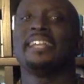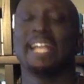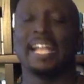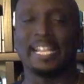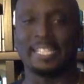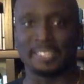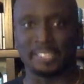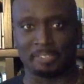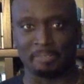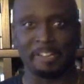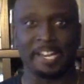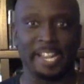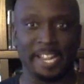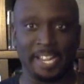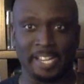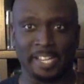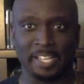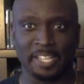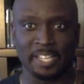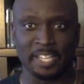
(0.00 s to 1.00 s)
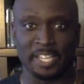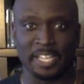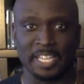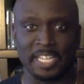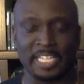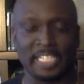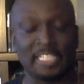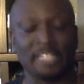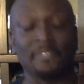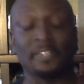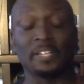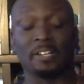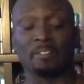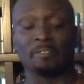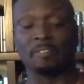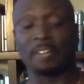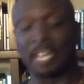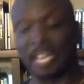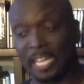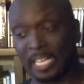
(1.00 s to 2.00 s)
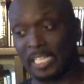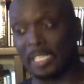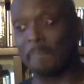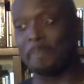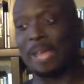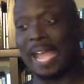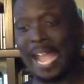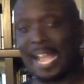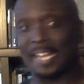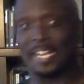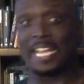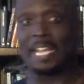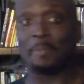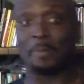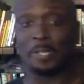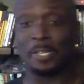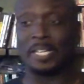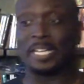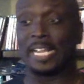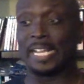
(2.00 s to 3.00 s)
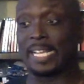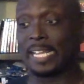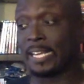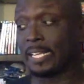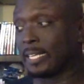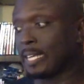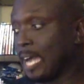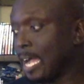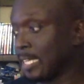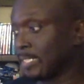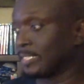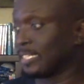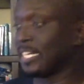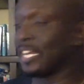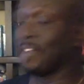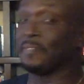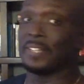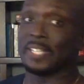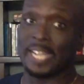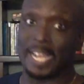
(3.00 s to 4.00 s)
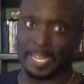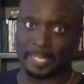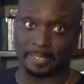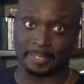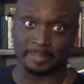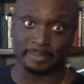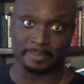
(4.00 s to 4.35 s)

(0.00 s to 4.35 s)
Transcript: And three, you live in a really bad neighborhood and get accosted every night.